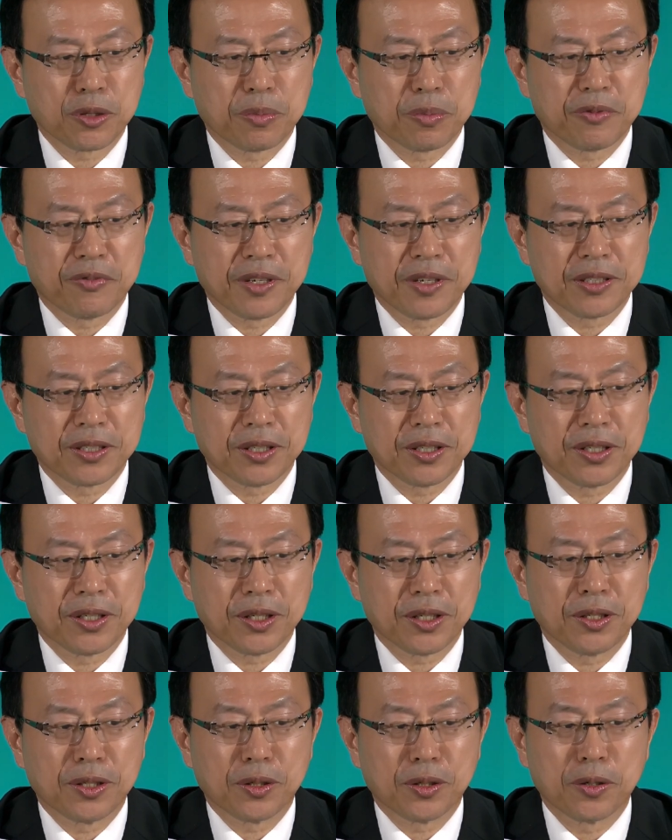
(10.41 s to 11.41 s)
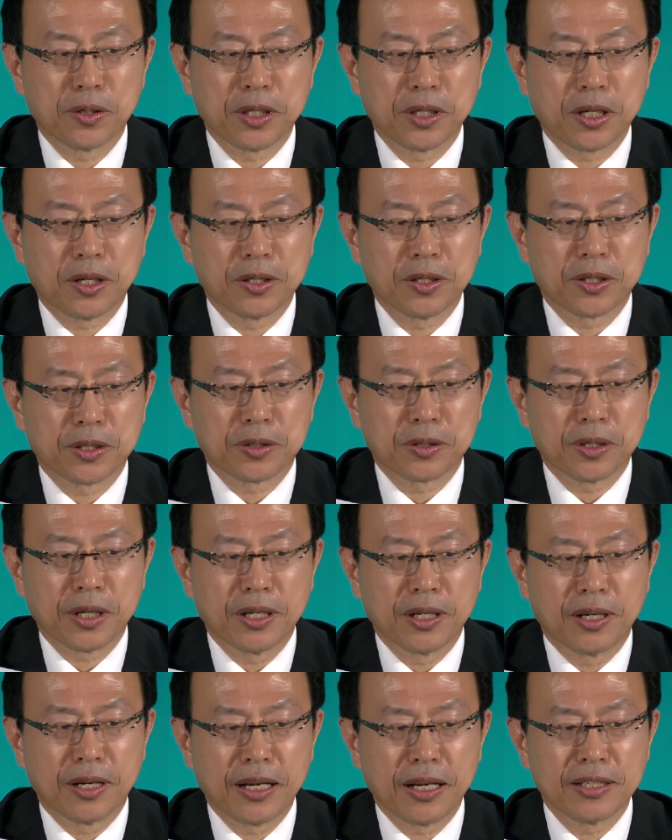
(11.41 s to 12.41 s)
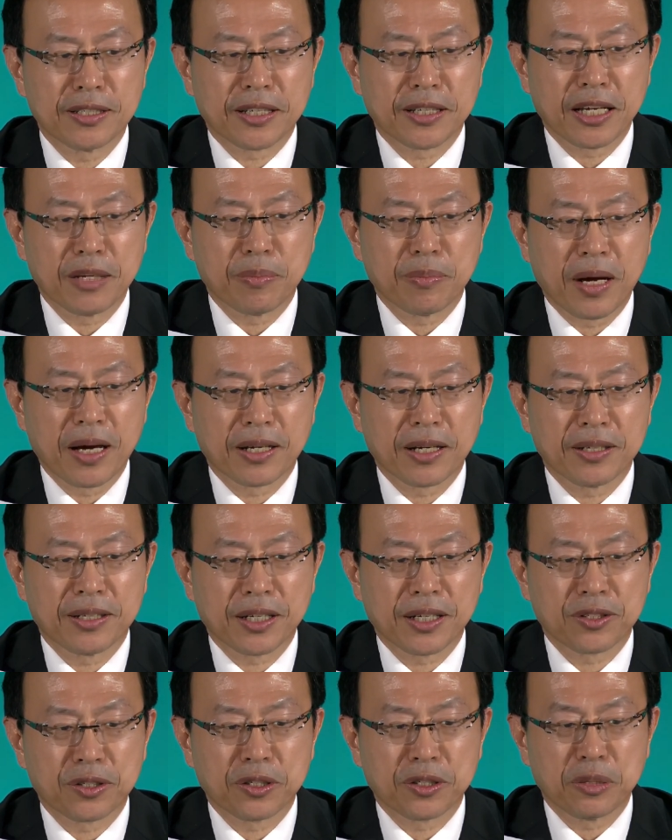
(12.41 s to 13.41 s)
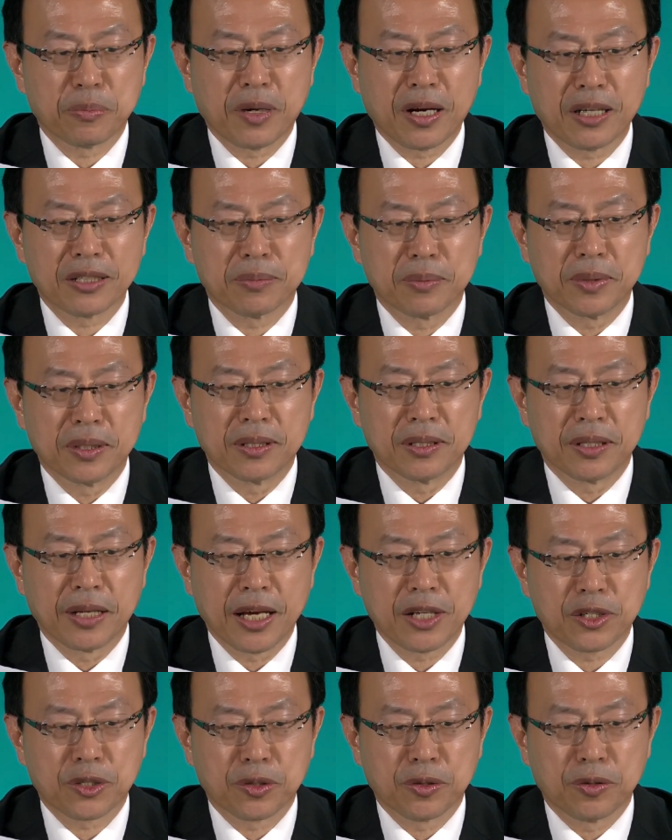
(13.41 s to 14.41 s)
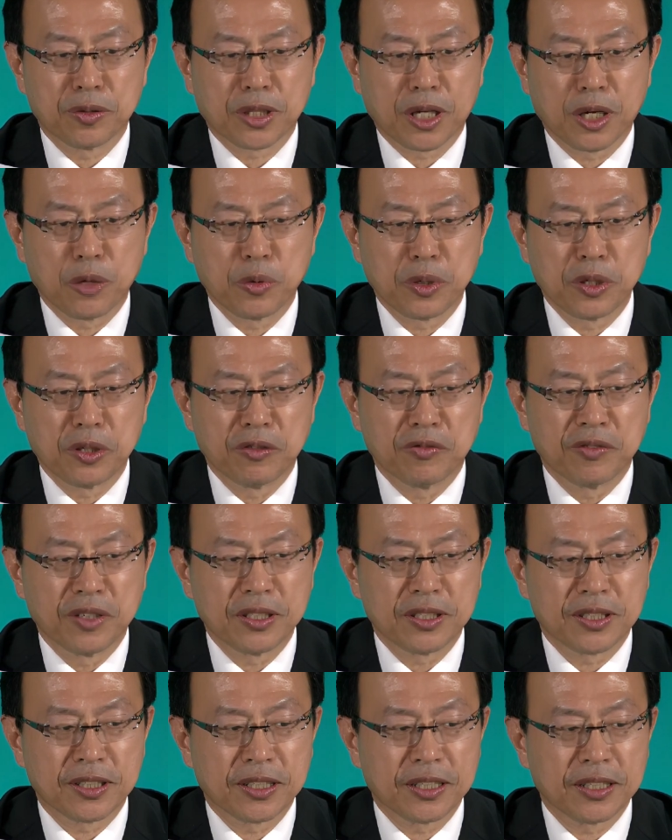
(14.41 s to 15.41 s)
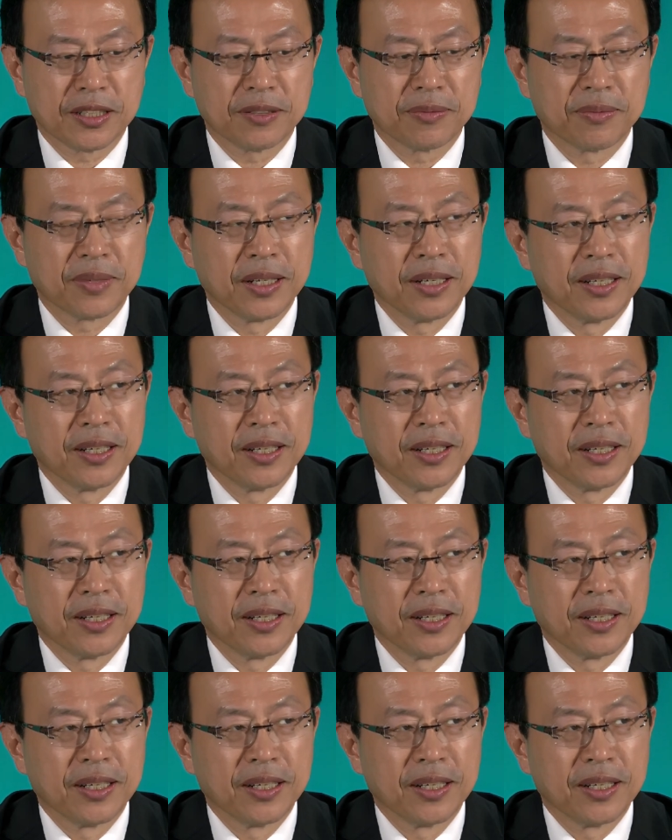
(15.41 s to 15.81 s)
Professor in Horticulture and Landscape Architecture Department, National Taiwan University.